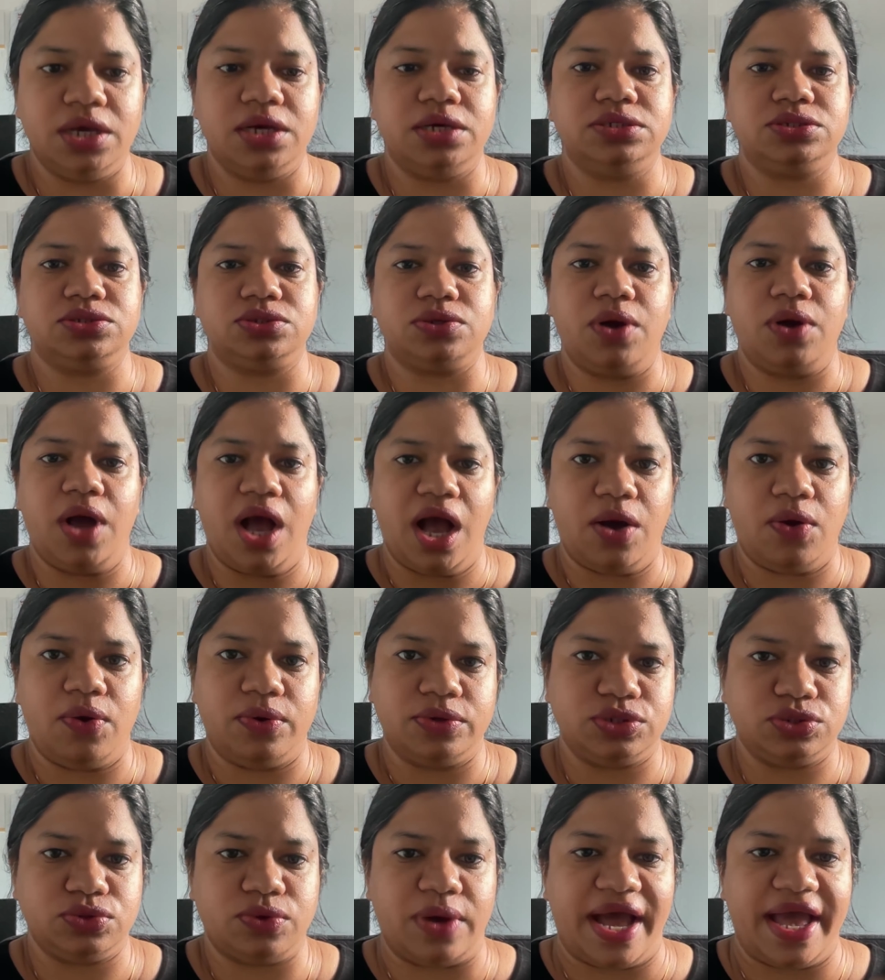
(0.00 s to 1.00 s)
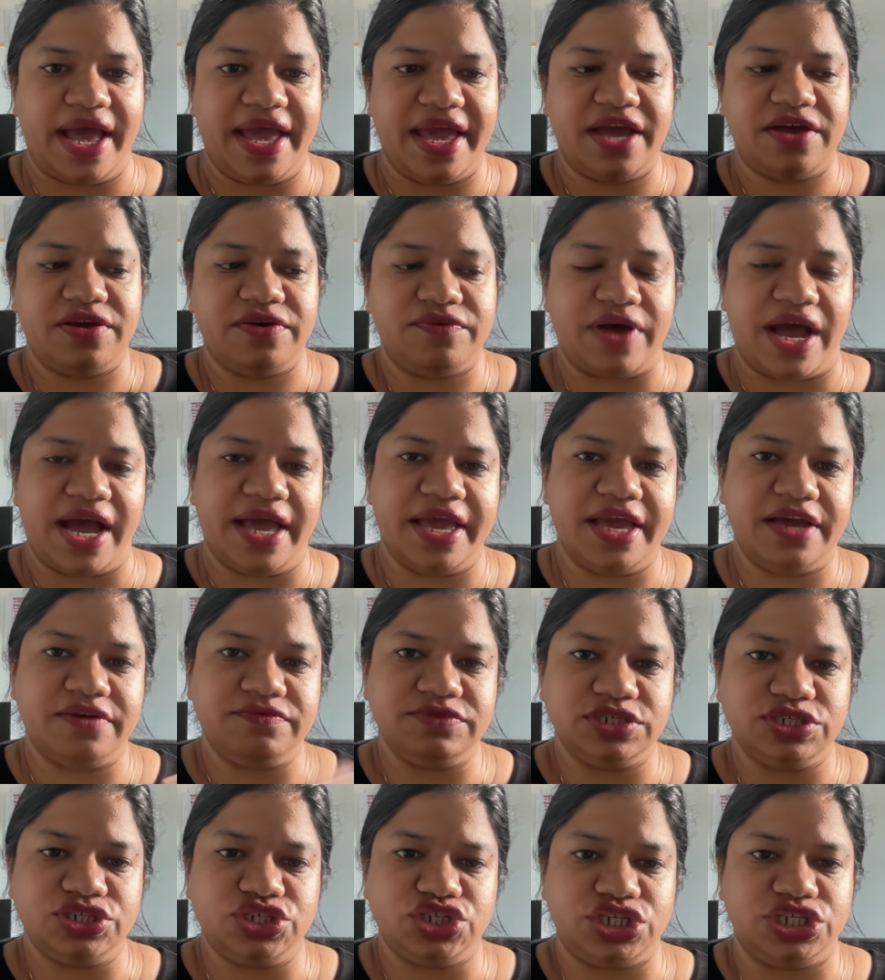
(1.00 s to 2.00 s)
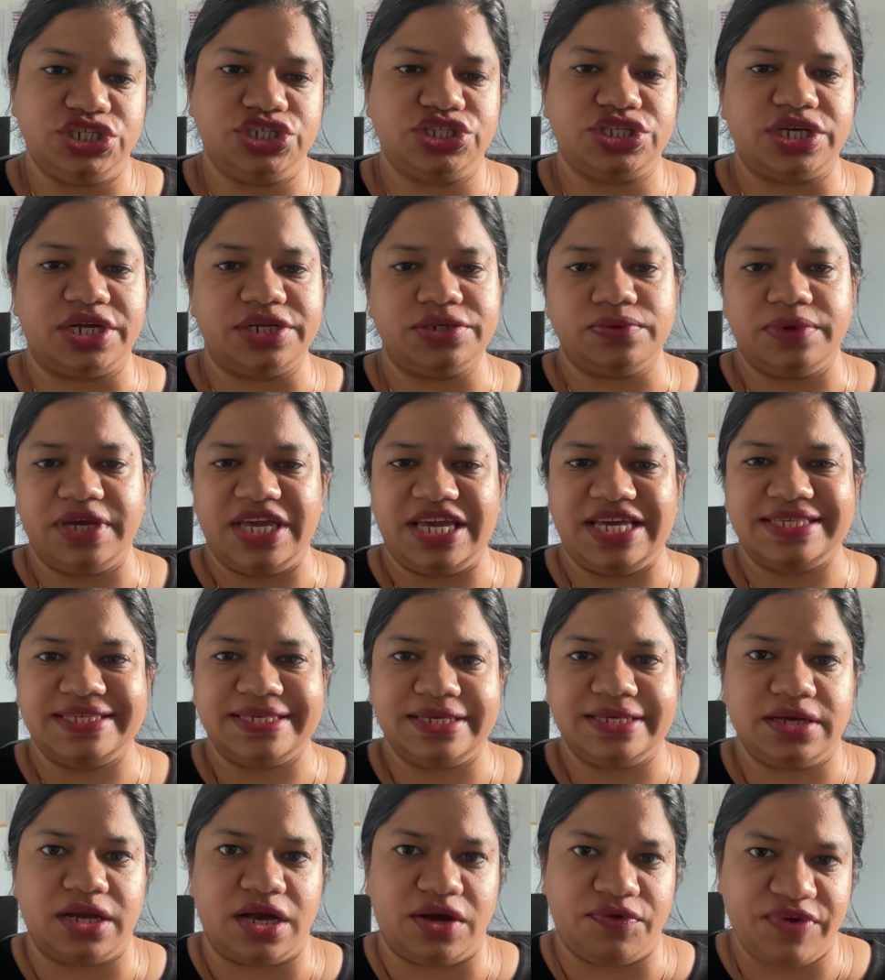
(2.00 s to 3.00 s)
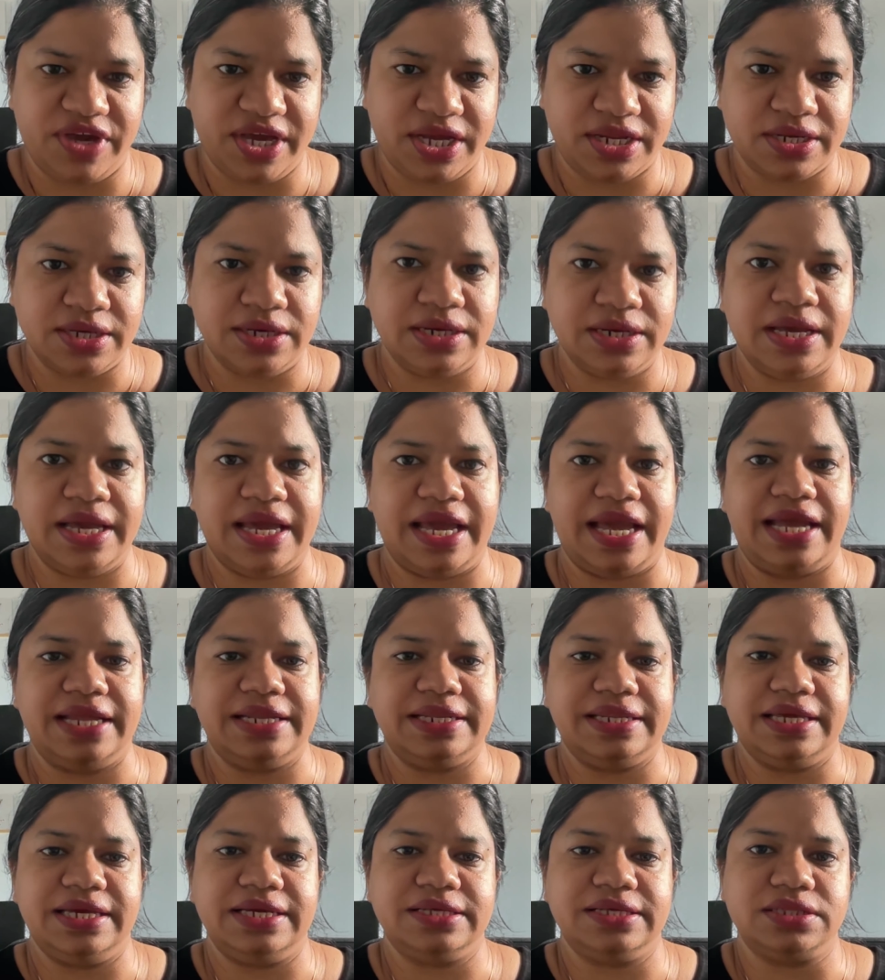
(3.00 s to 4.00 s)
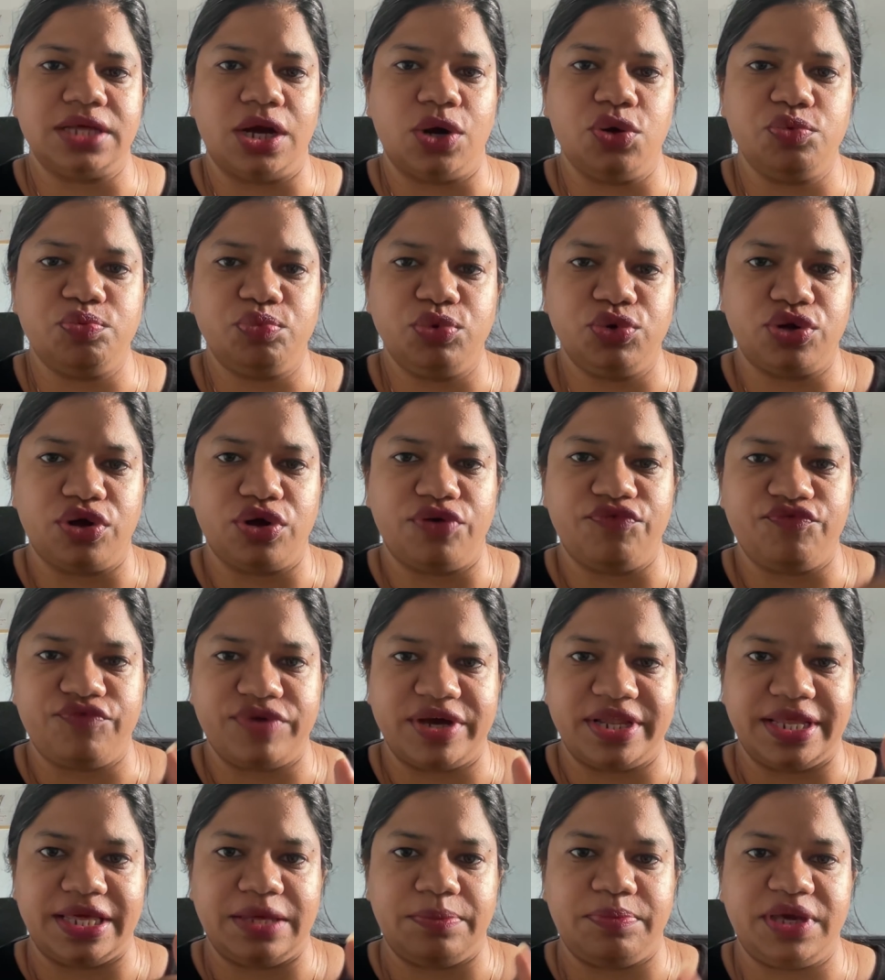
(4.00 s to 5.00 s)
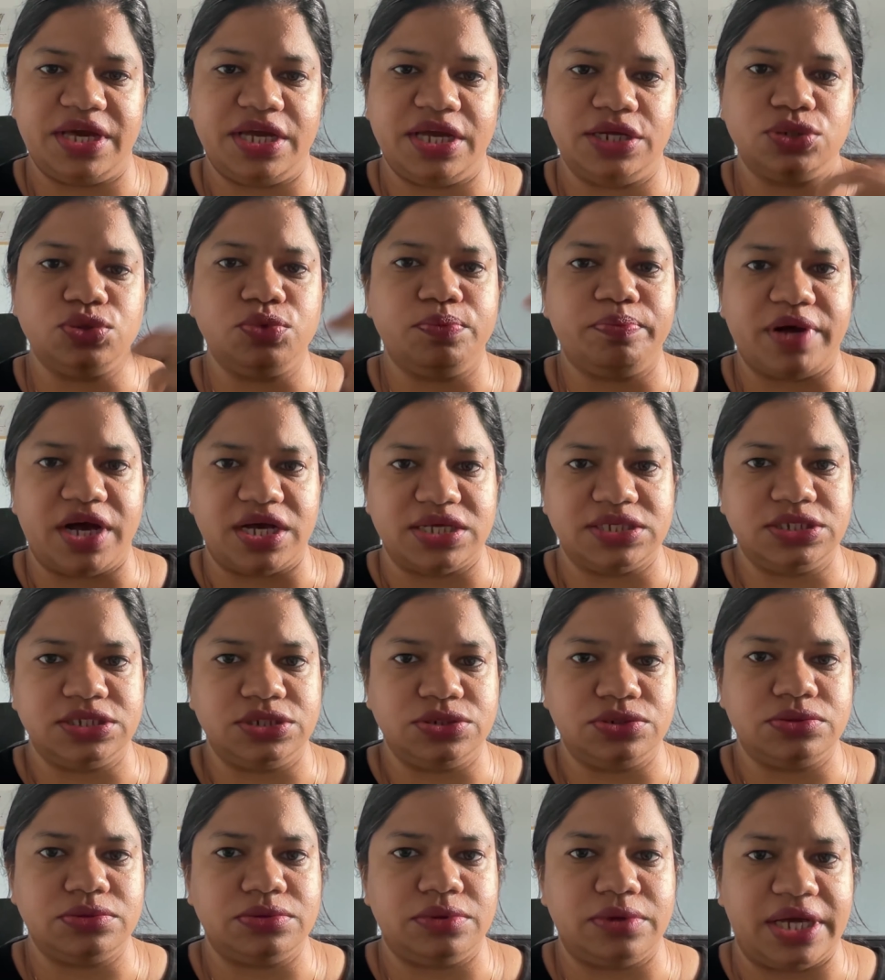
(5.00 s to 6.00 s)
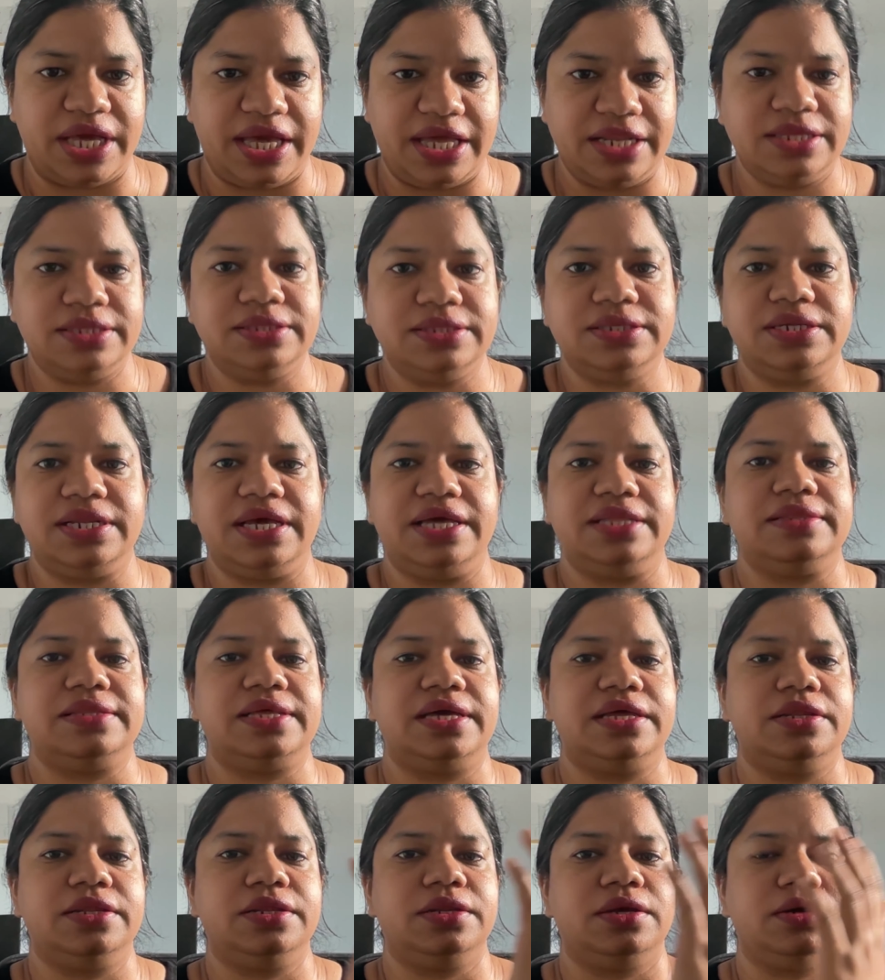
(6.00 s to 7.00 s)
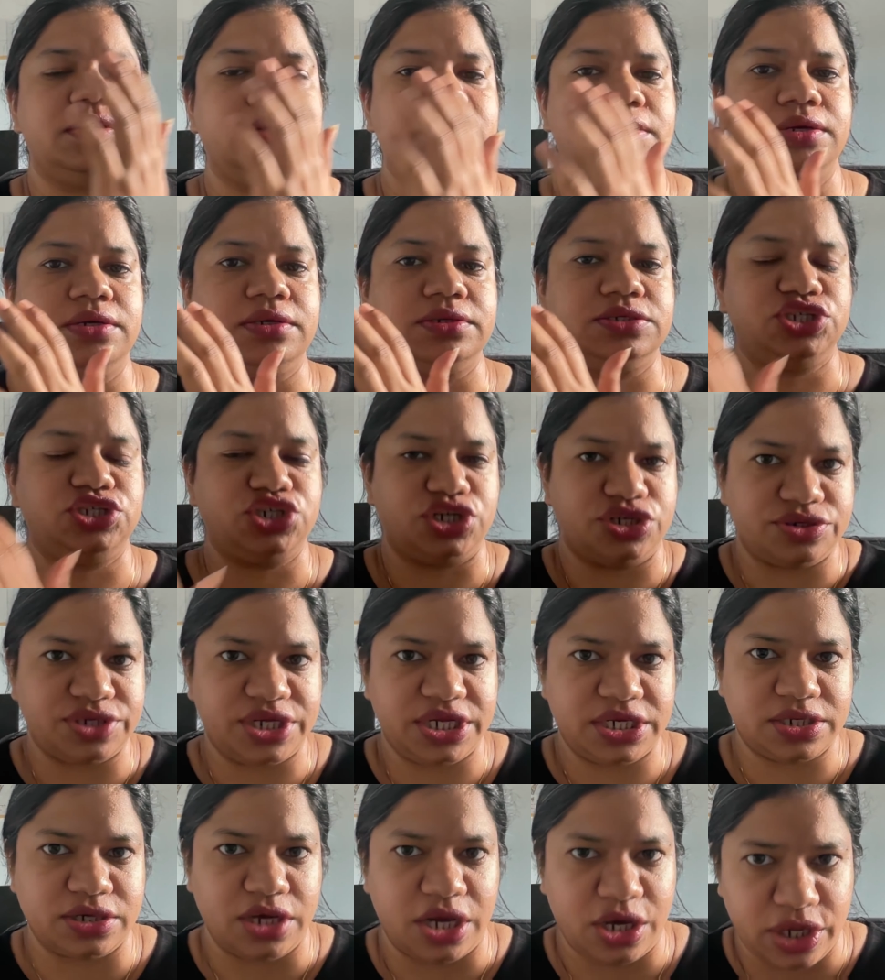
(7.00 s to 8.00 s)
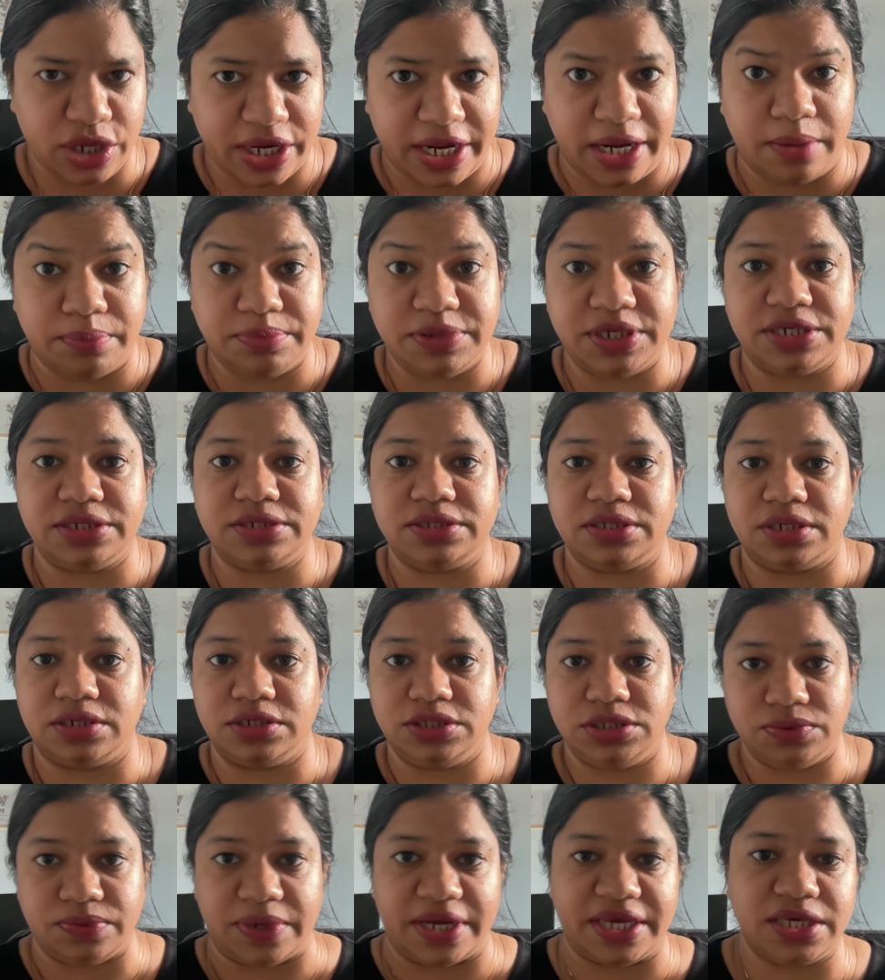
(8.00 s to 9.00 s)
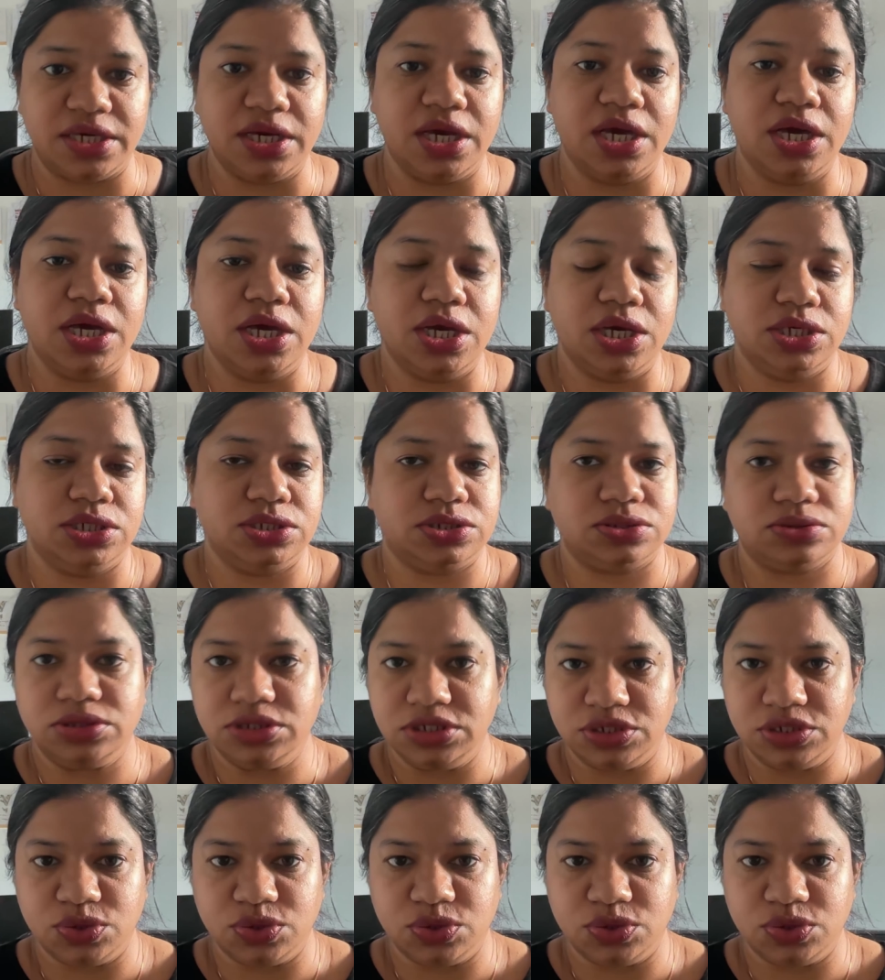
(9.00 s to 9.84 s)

So I have just changed that to async await and take the output of one API to pass into the another, and then generate and update the UI. So this